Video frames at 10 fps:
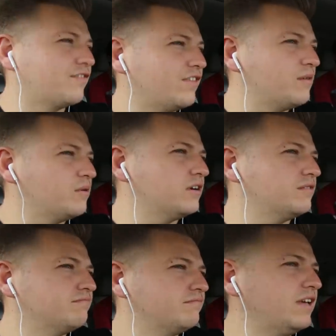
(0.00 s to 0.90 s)
If they
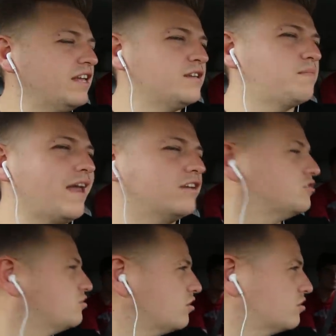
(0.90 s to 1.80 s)
were
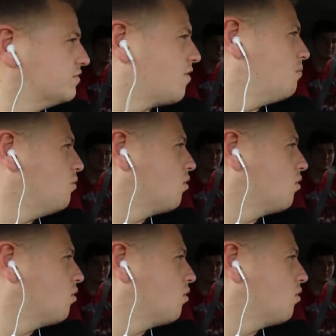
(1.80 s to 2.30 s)
independent trucks, you've got